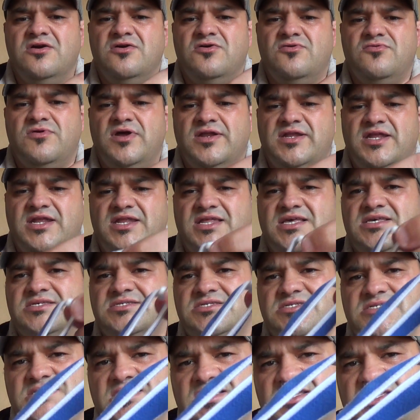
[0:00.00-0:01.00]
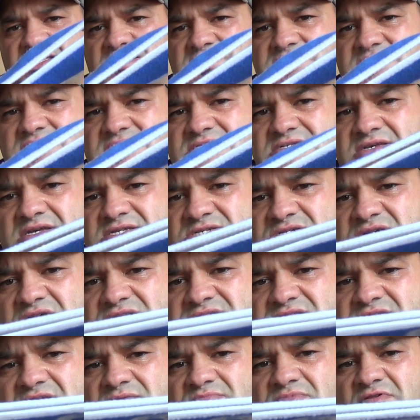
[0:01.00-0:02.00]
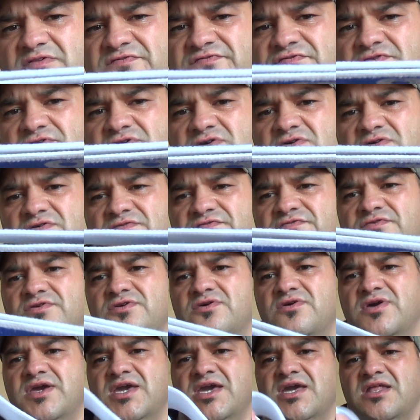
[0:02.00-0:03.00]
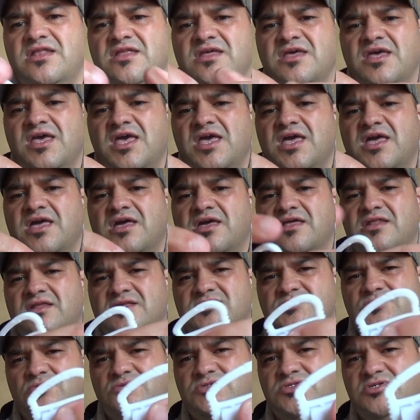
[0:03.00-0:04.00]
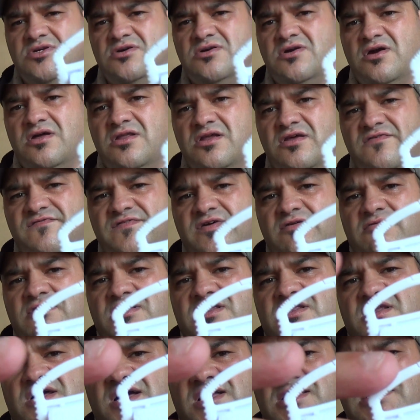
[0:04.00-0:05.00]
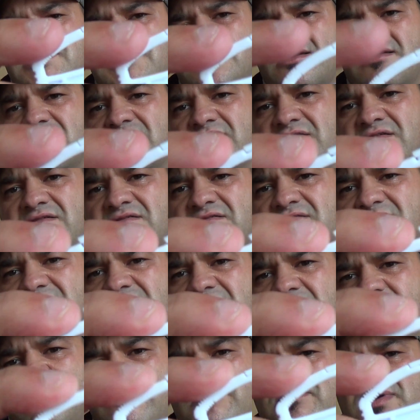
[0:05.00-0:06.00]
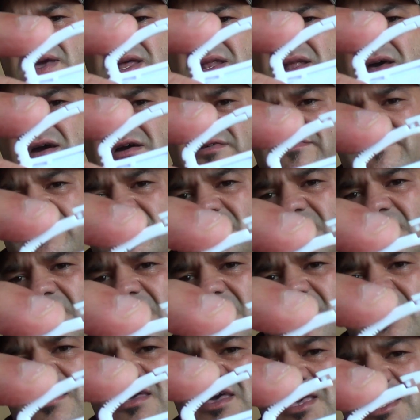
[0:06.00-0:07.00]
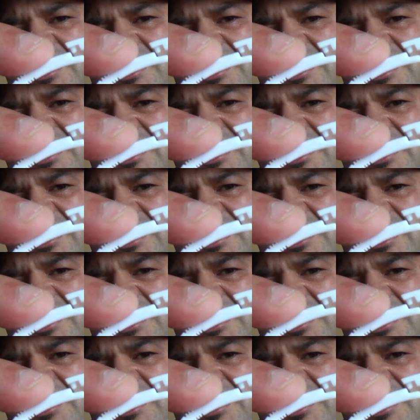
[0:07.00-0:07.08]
All right, it is adjustable for your head, and it's also got a very nice little carabiner over there,